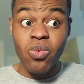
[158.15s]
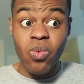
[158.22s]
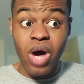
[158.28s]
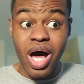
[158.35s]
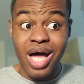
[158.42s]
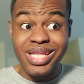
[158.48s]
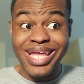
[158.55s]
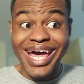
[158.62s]

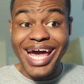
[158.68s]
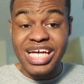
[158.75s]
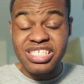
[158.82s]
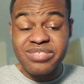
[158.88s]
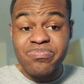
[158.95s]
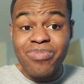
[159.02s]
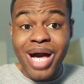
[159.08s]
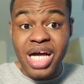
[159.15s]
while the
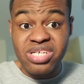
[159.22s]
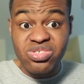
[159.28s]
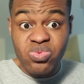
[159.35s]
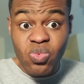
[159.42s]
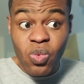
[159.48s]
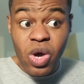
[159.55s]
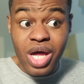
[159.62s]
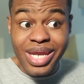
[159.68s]
Xbox
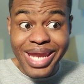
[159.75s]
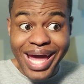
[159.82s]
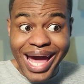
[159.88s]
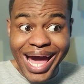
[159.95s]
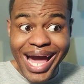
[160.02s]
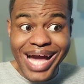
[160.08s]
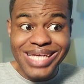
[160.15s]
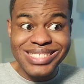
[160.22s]
One
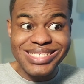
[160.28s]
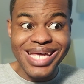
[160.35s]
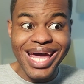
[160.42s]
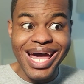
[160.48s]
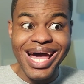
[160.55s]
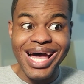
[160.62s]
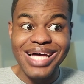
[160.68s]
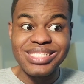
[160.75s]
X
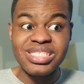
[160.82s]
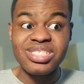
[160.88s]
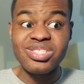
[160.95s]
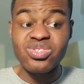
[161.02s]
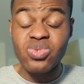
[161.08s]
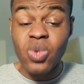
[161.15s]
has